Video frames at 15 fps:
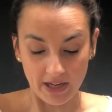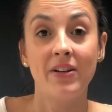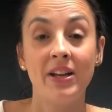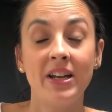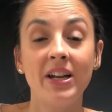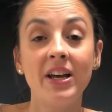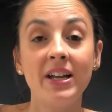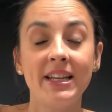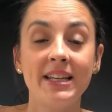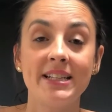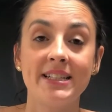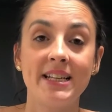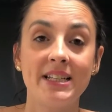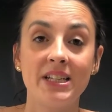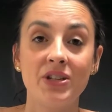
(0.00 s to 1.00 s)
In an earlier
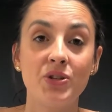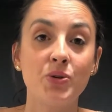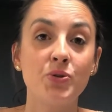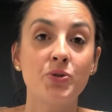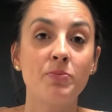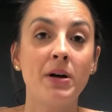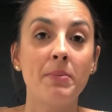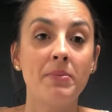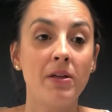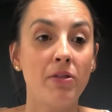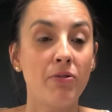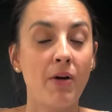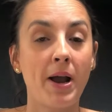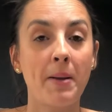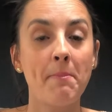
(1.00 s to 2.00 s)
setting, children might be
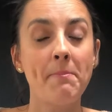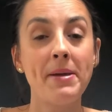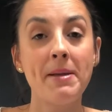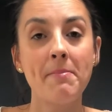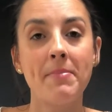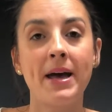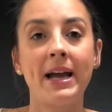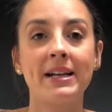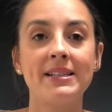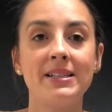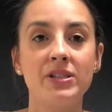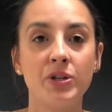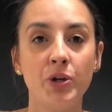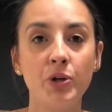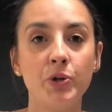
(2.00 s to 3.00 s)
throwing beanbags
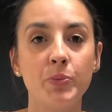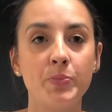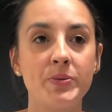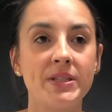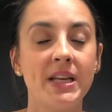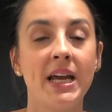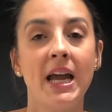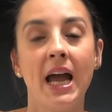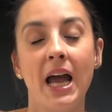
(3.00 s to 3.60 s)
into hoops,